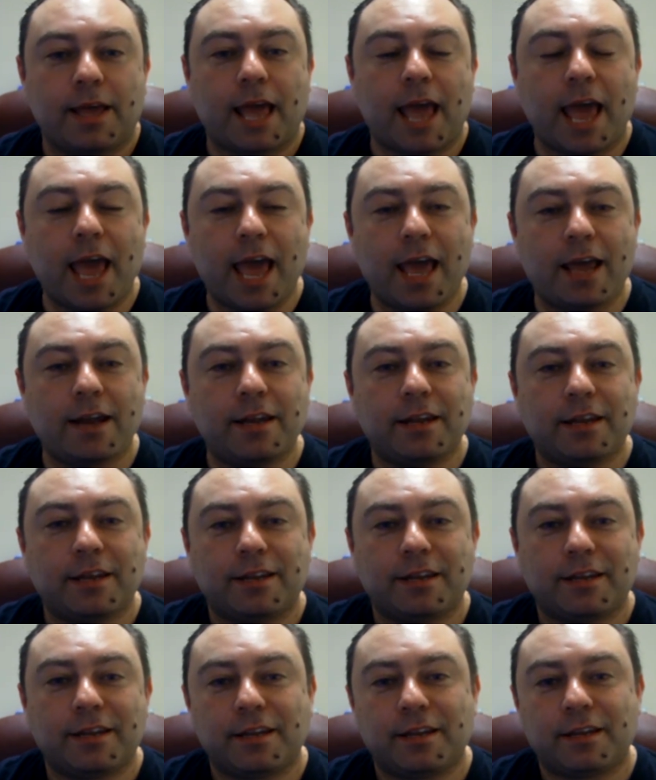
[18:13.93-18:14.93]
And
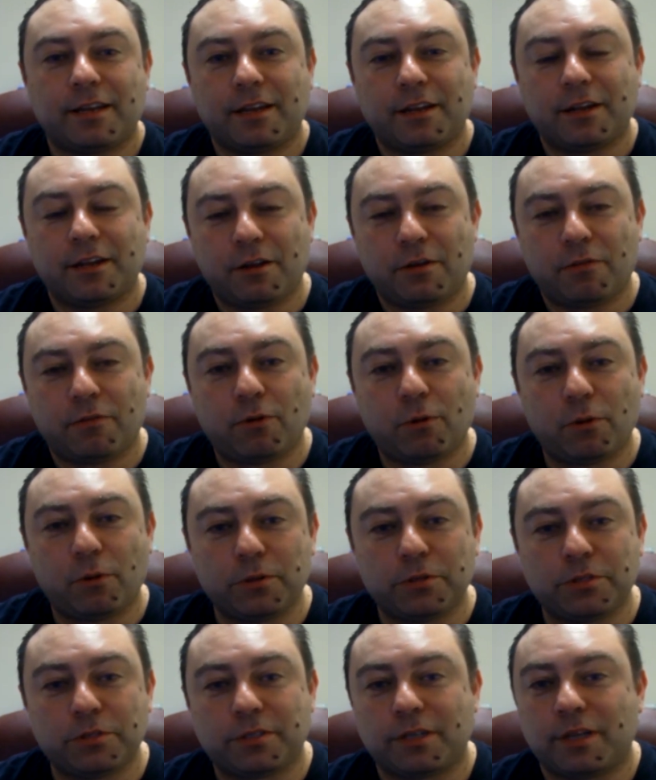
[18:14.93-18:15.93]

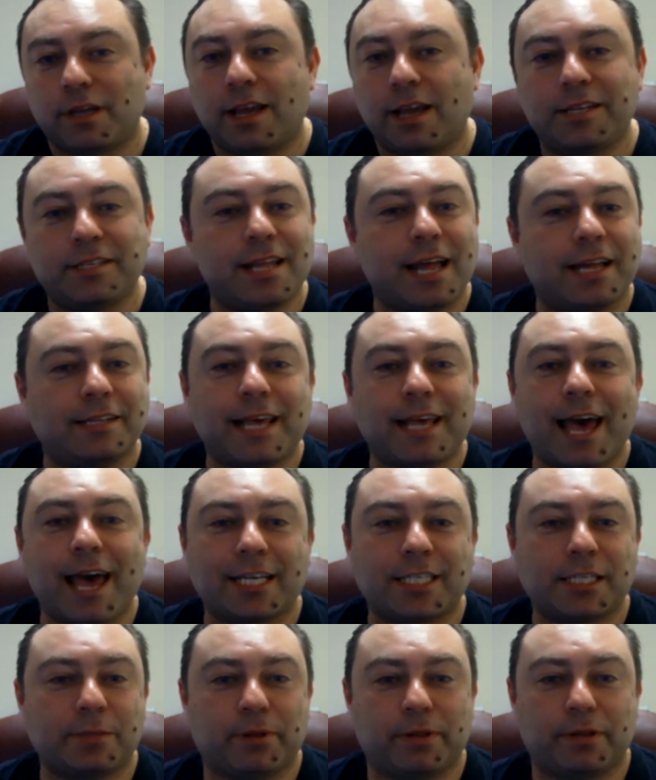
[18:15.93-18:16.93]
rules, it's not
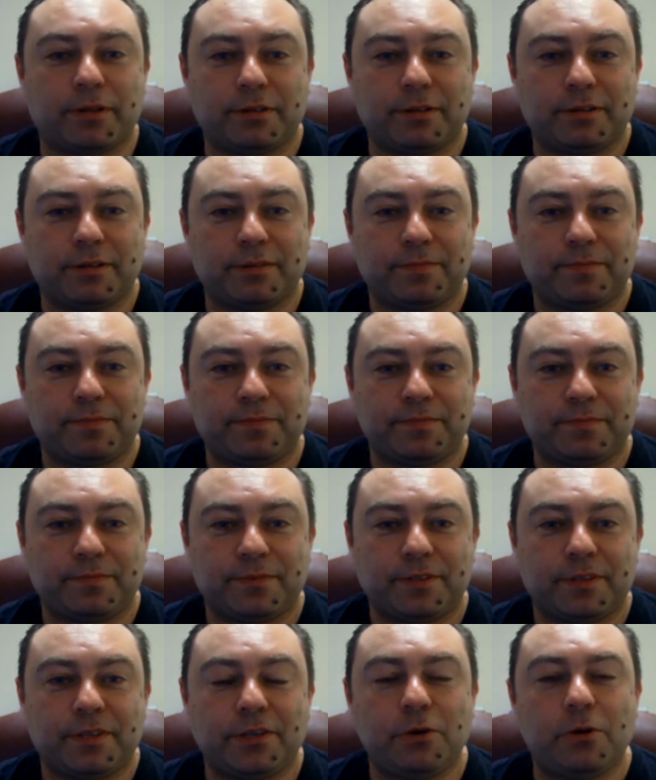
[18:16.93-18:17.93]
taxable.
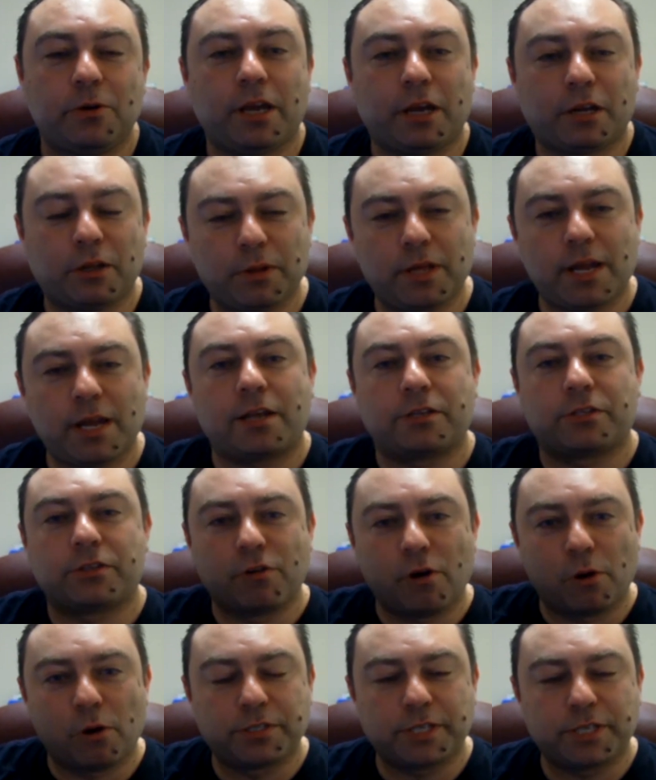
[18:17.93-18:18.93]
You include it as
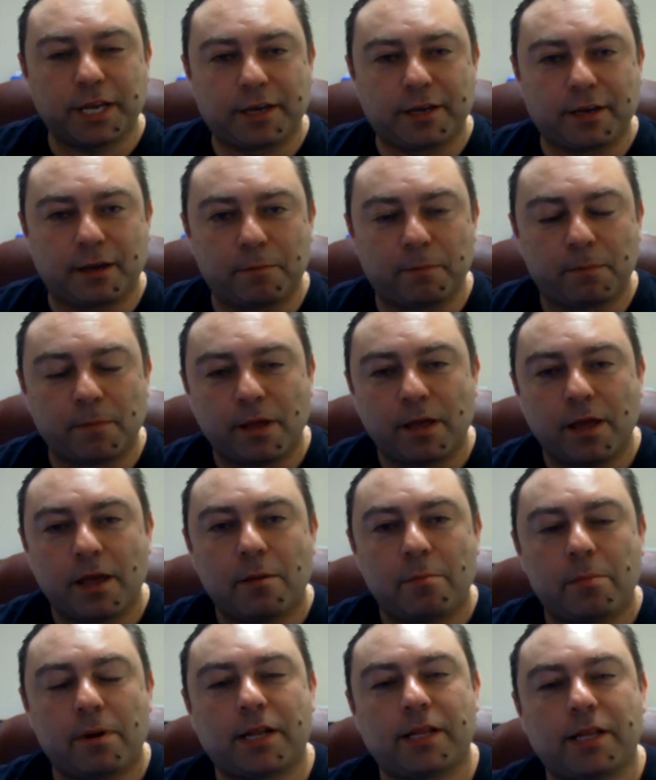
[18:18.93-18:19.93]
gross income,
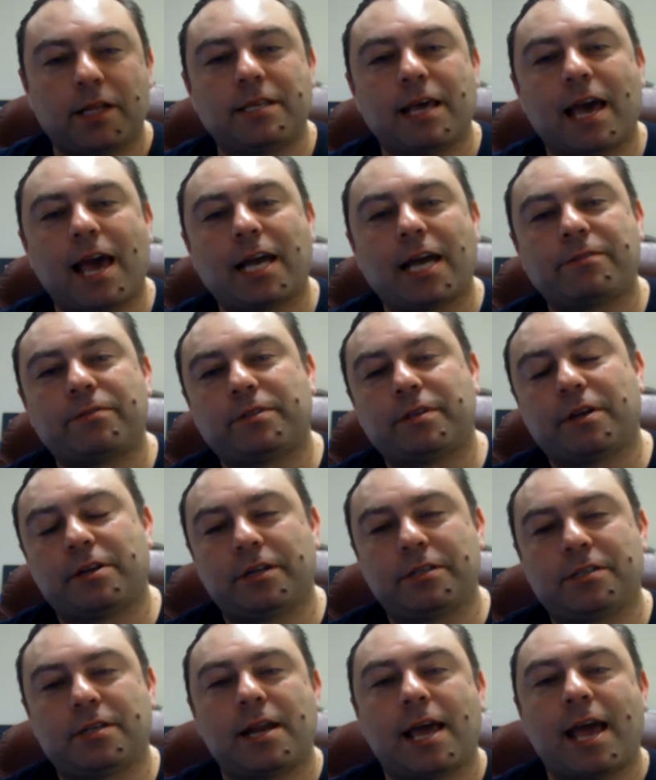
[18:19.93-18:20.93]
but on a tax
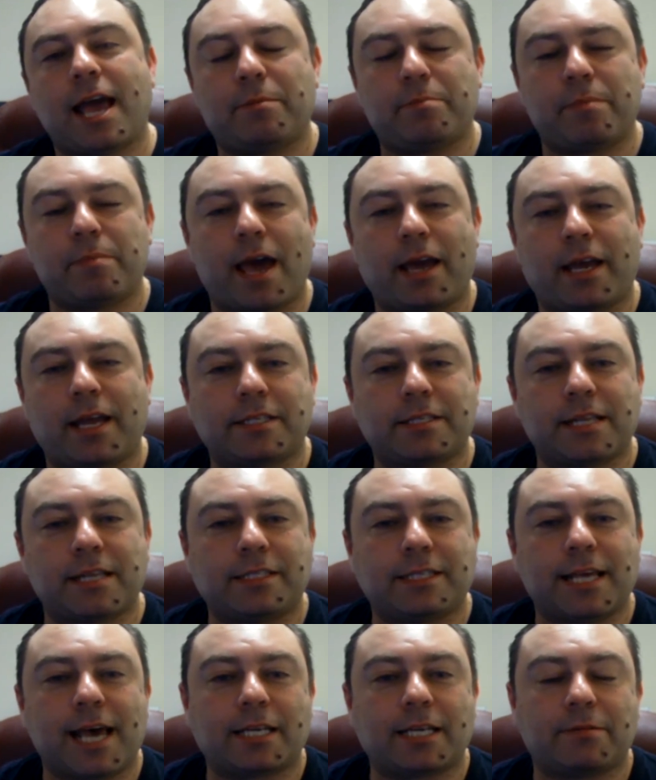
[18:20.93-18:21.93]
return, it's an add back. It's
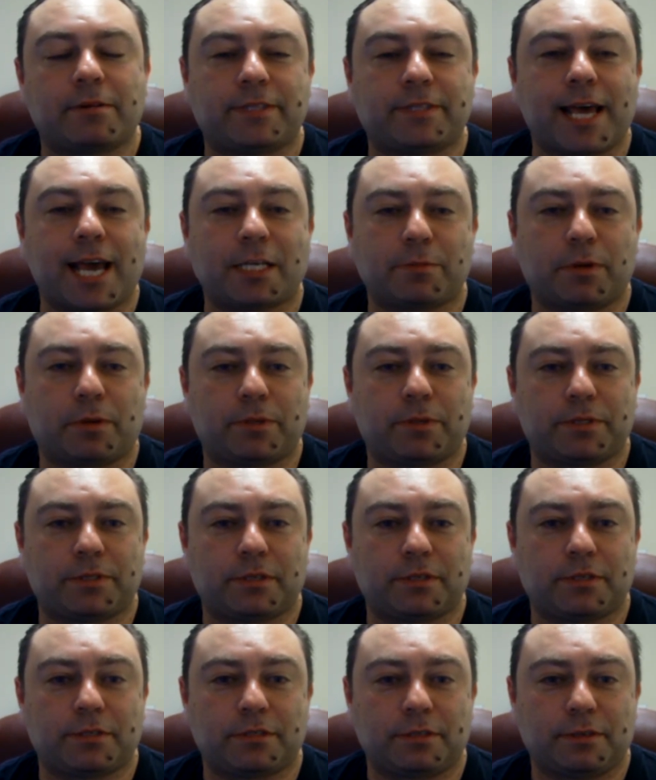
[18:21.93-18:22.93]
not taxable for tax
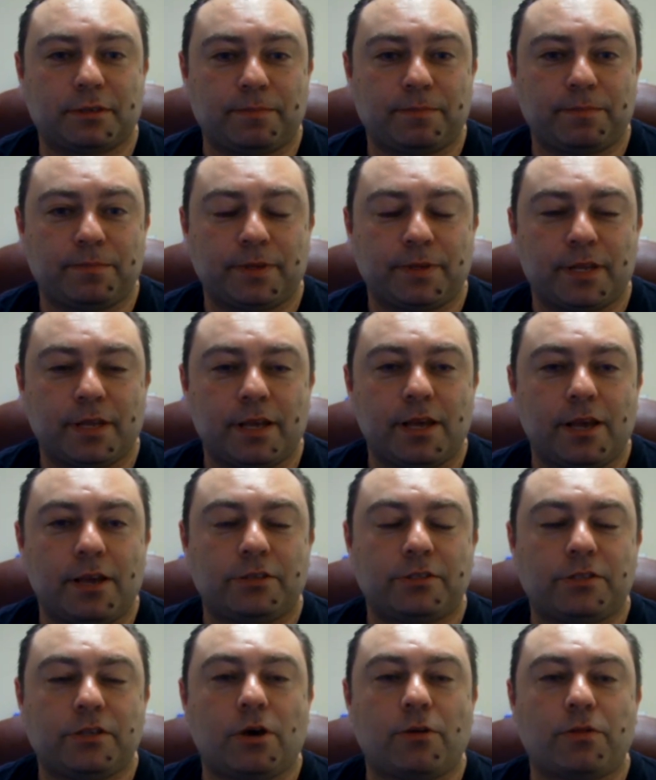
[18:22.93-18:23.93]
purposes.
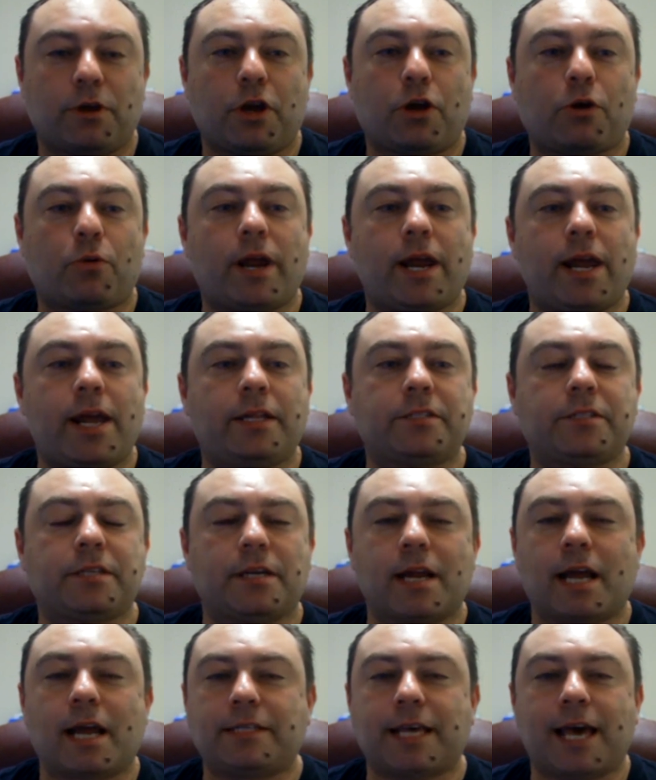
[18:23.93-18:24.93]
So the grants
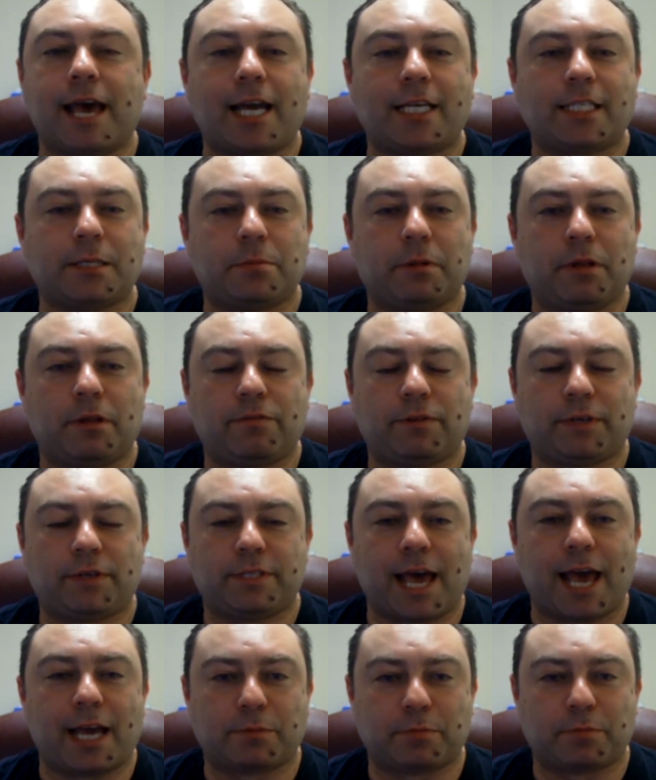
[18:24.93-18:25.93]
are not taxable for
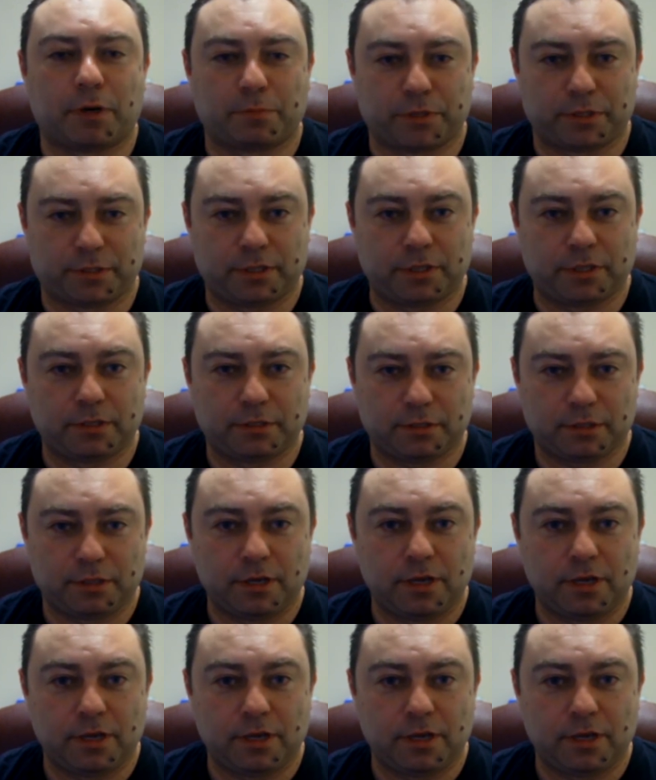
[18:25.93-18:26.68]
tax purposes.